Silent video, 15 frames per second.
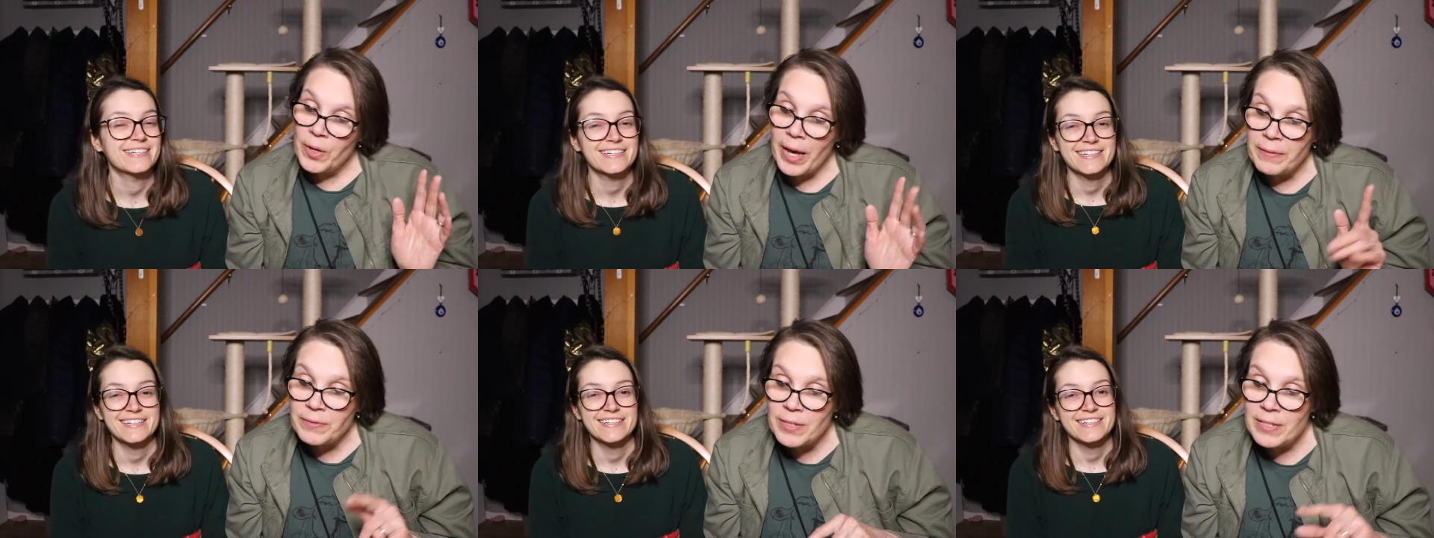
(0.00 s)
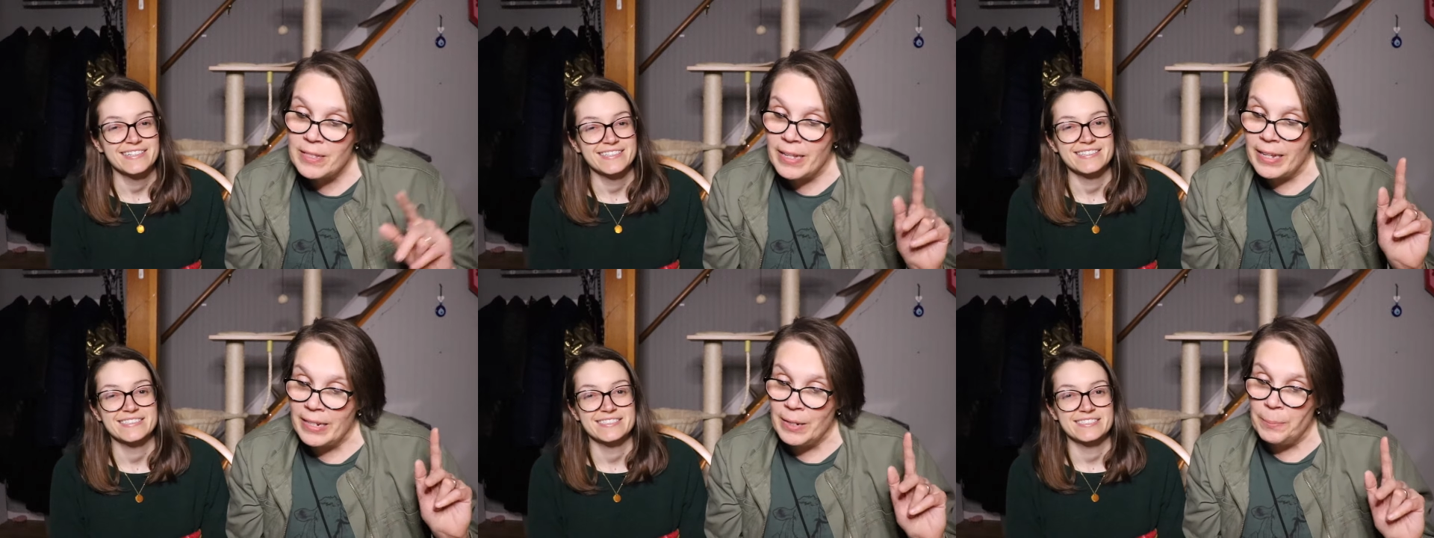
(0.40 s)
Speaker 1: You have to
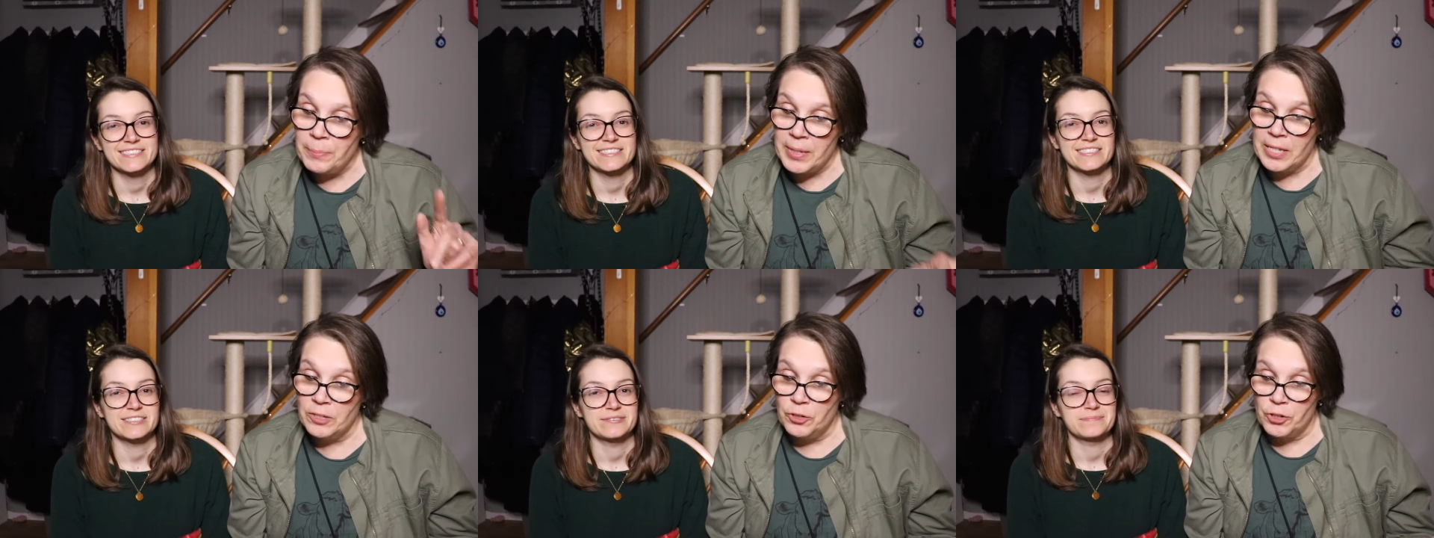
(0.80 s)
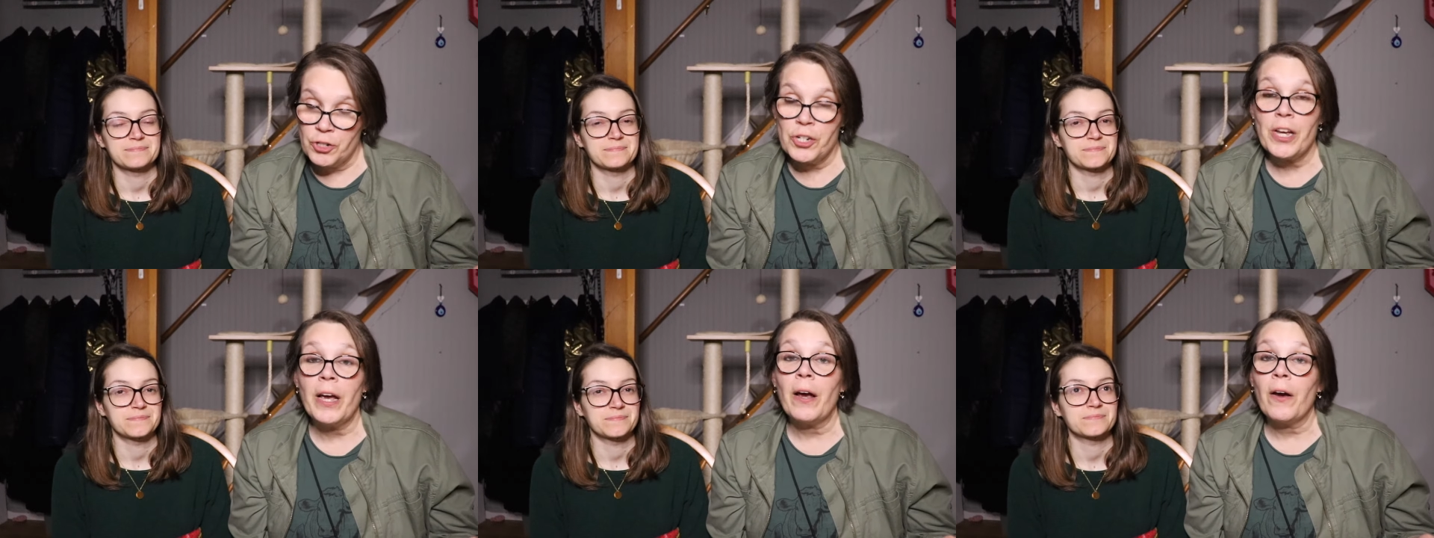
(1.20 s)
sit in a beach
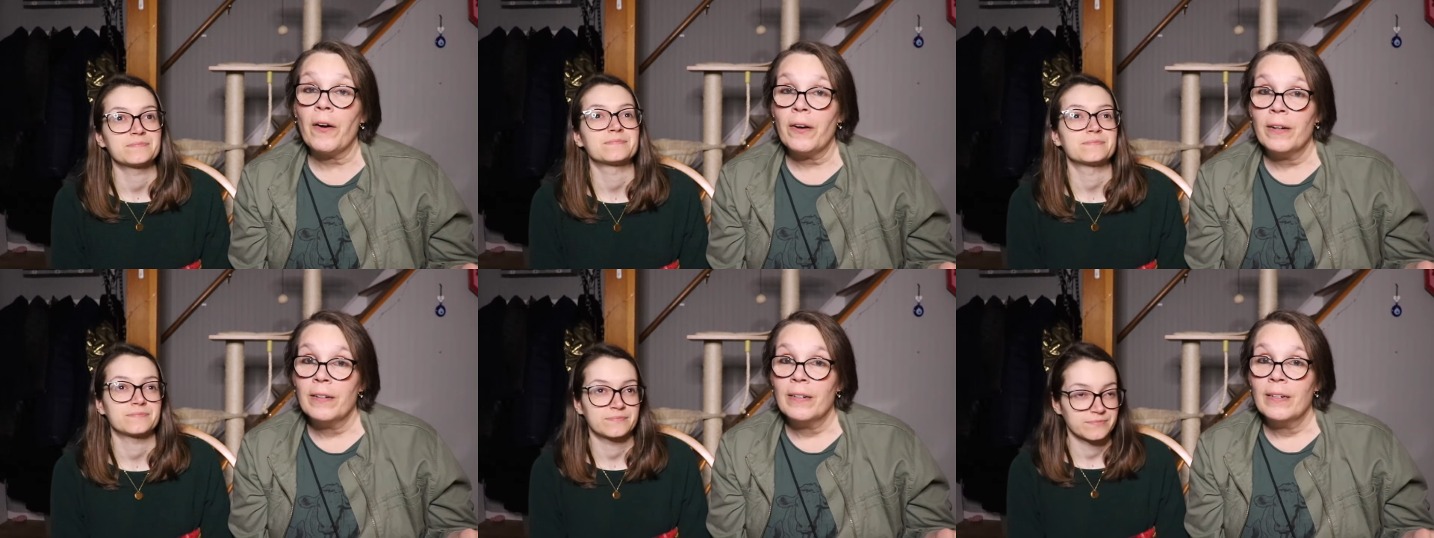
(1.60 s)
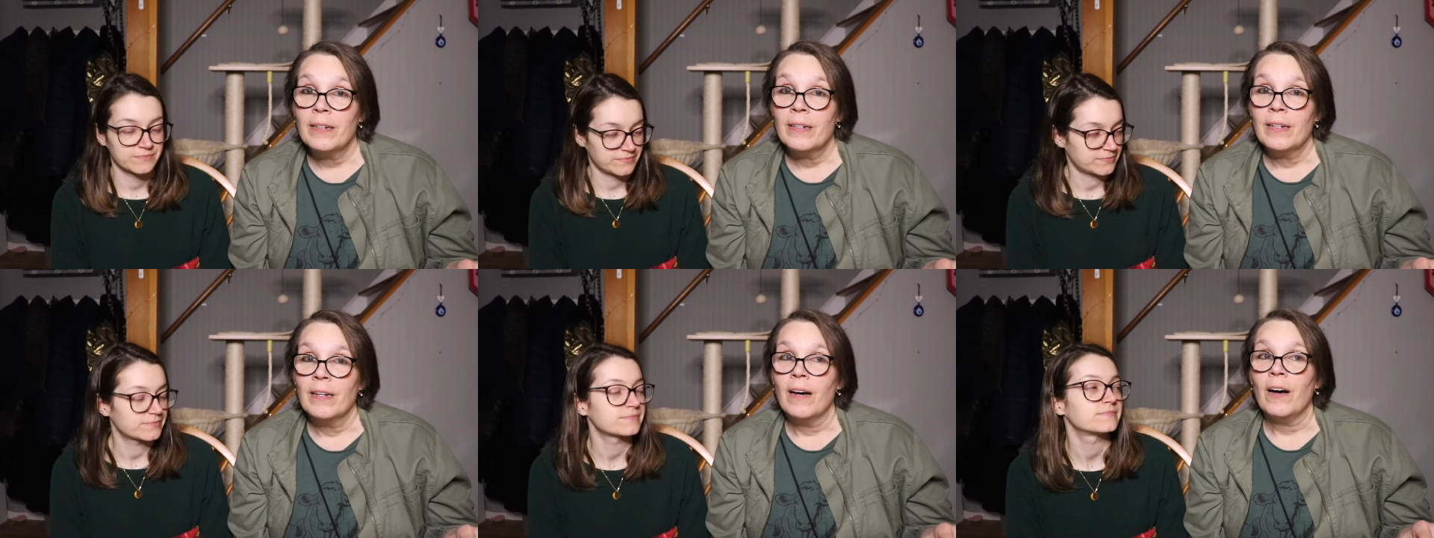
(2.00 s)
chair
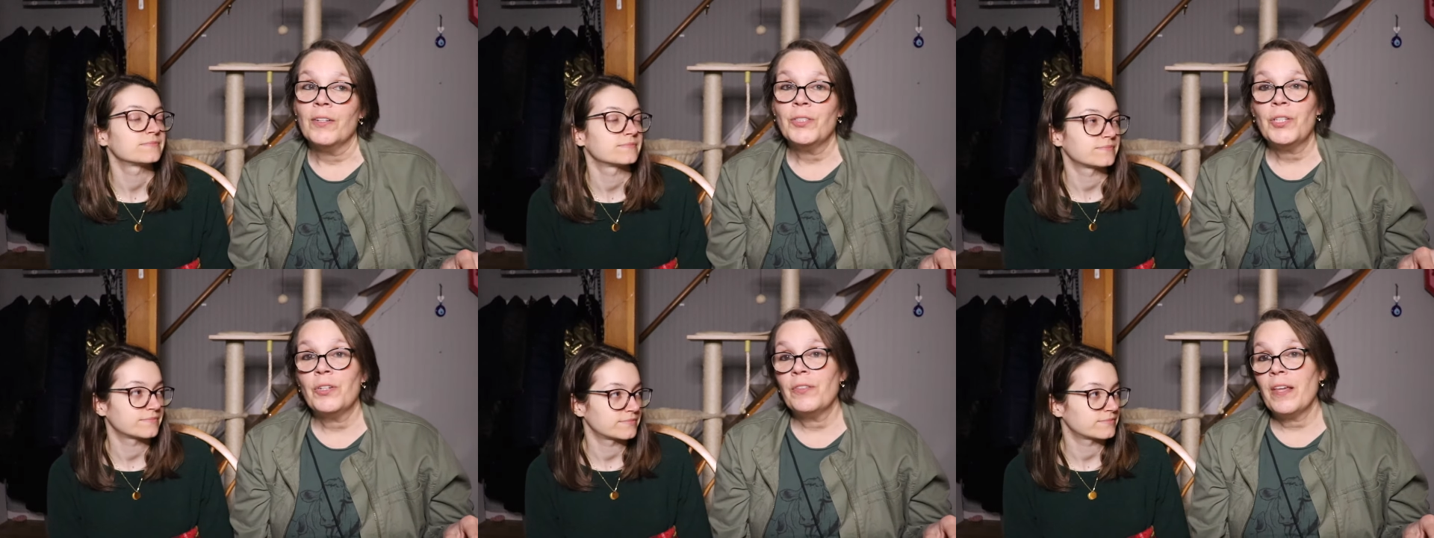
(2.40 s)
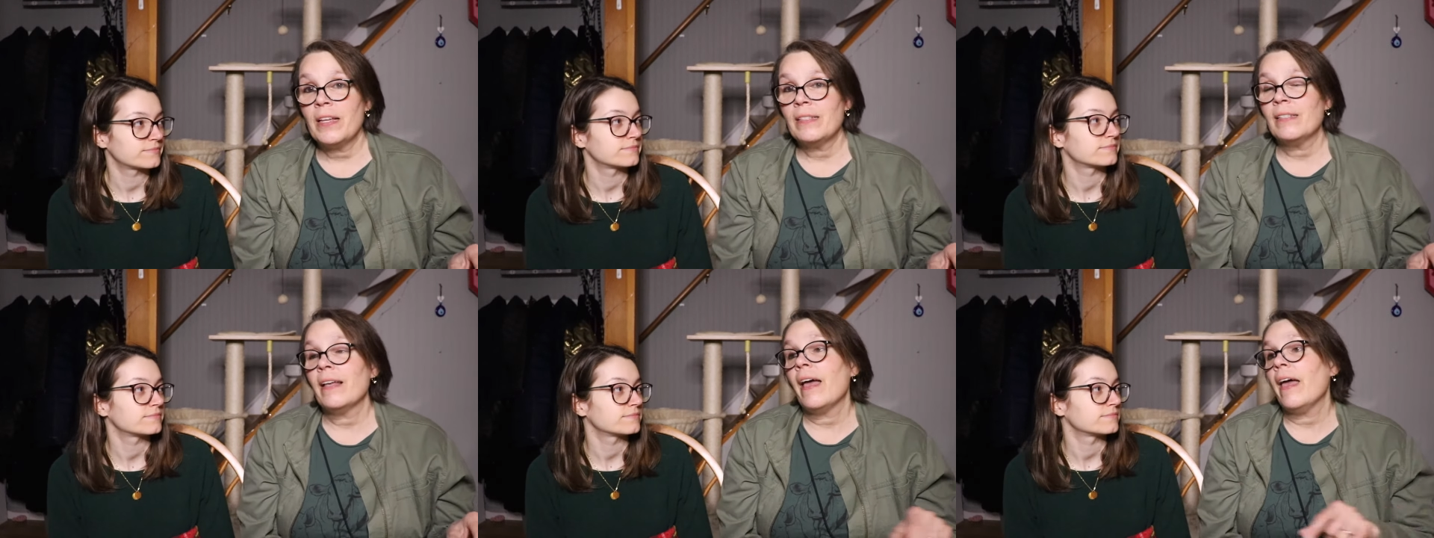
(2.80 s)
until they
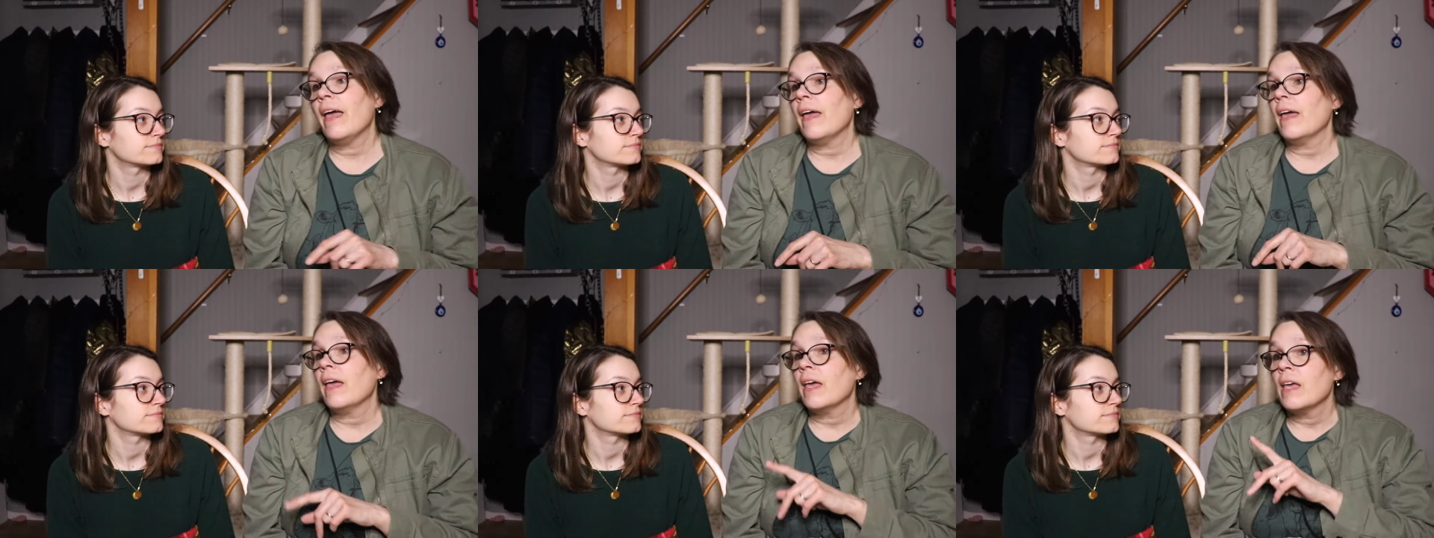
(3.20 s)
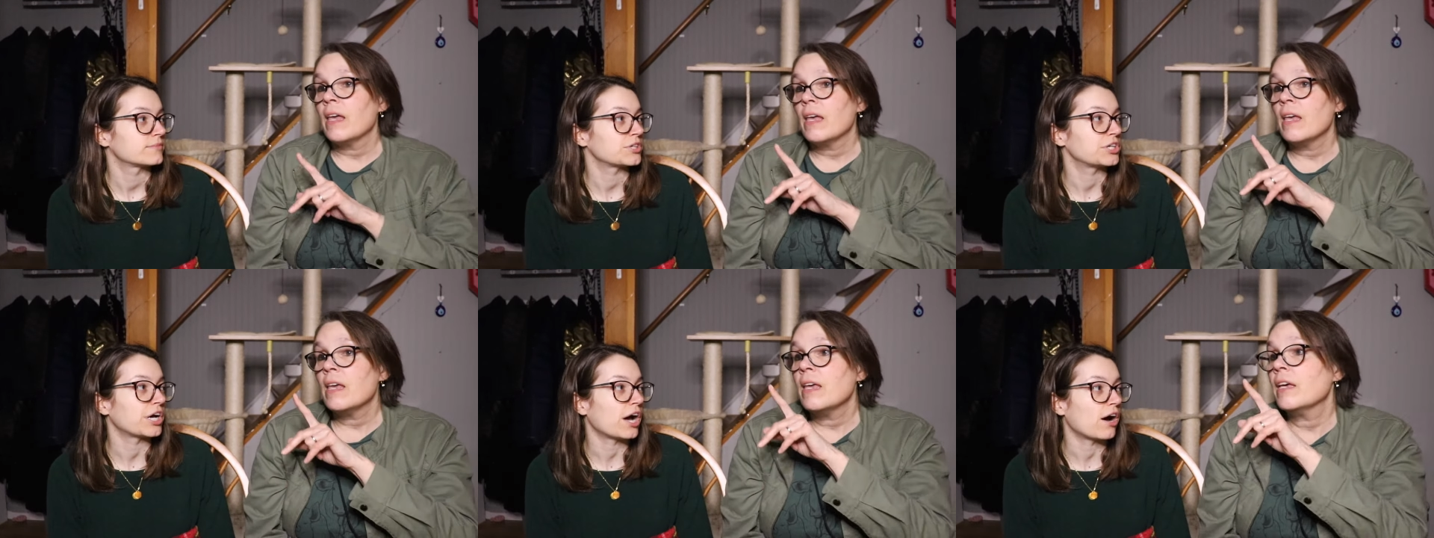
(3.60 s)

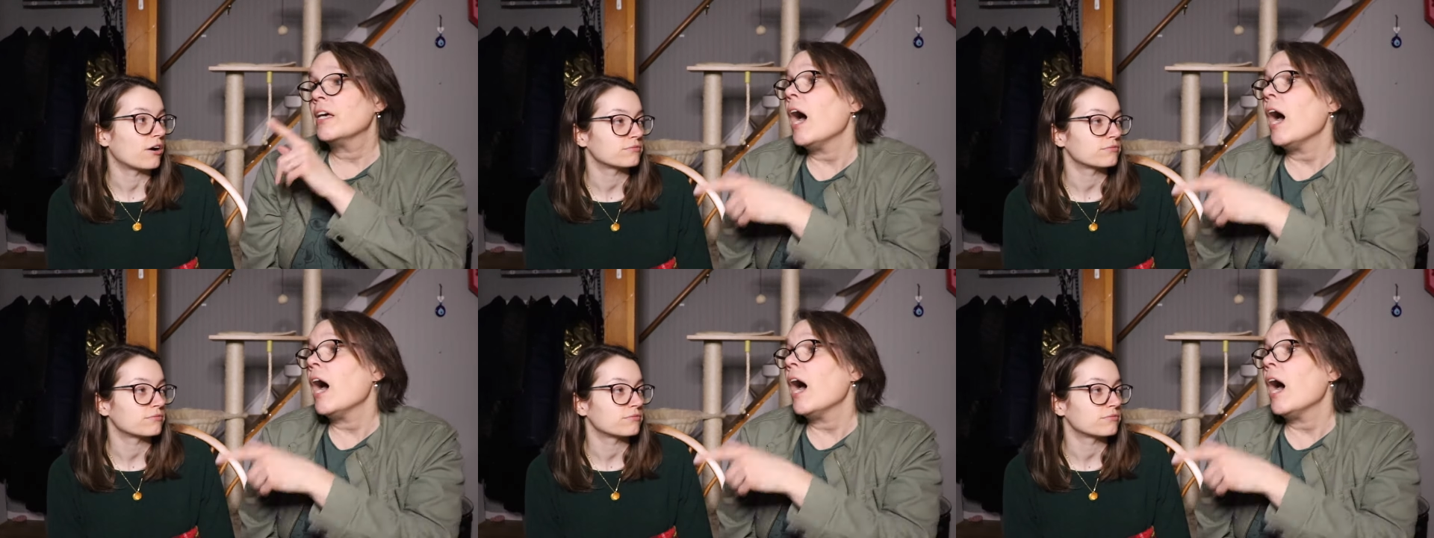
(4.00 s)
say go.